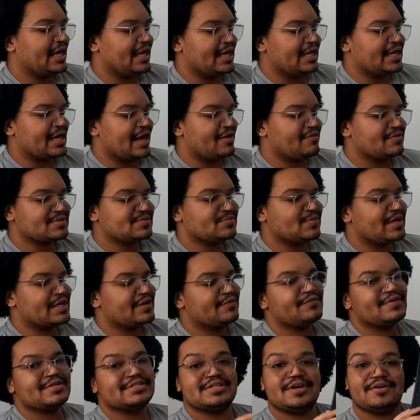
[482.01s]
and I was
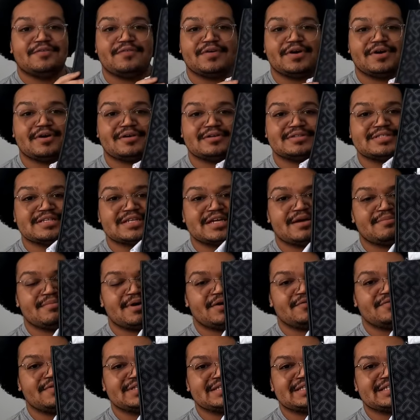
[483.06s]
waiting for Telfar to come
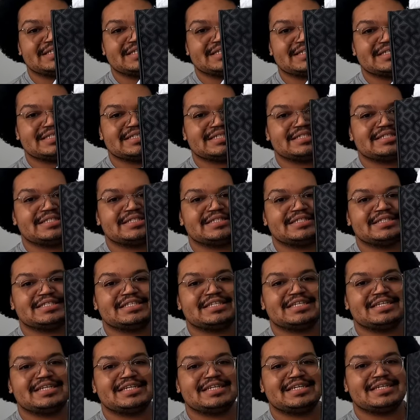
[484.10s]
out with
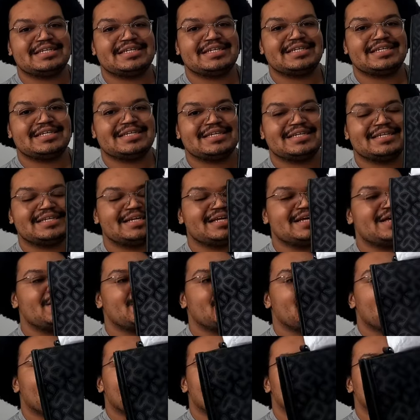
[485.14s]
this
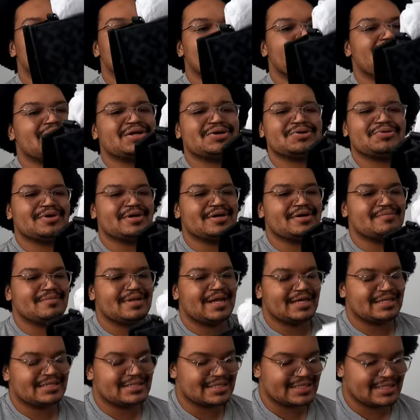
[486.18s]
monogram
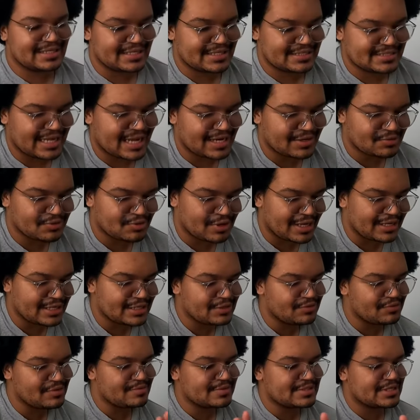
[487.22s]
like this. I don't know. I
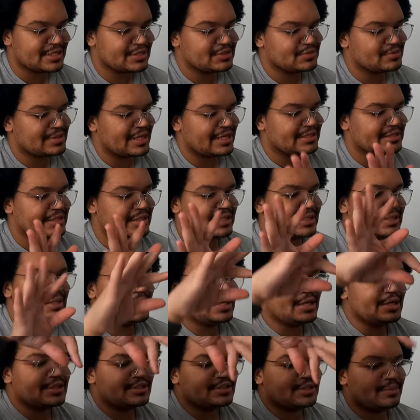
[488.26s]
didn't know he was gonna do like the.
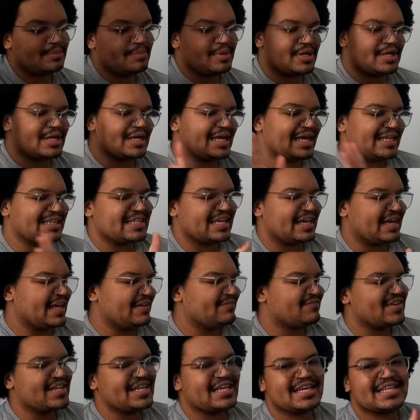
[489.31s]

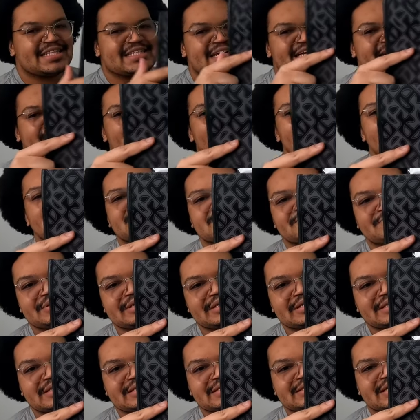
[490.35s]
It felt like it was like a puzzle
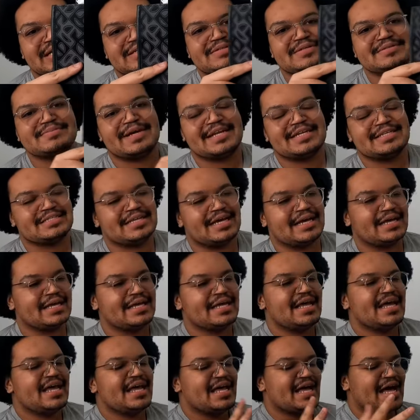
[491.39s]
piece. That's what I was about to say.
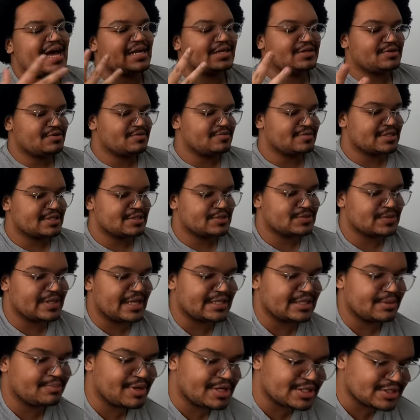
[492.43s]
I didn't know he was gonna do
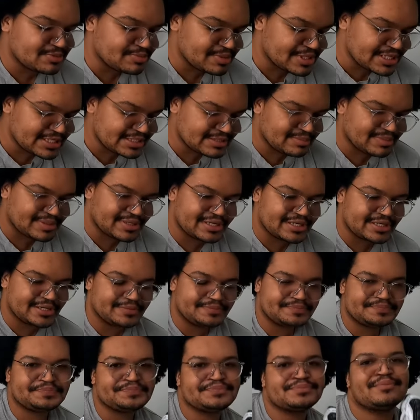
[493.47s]
like the puzzle piece,
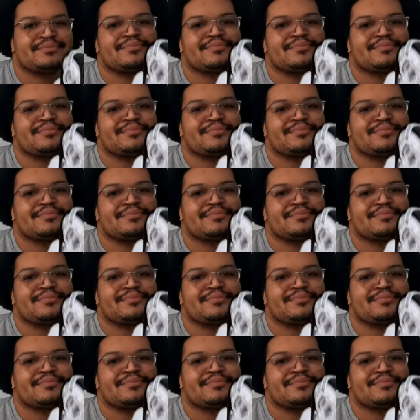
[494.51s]
but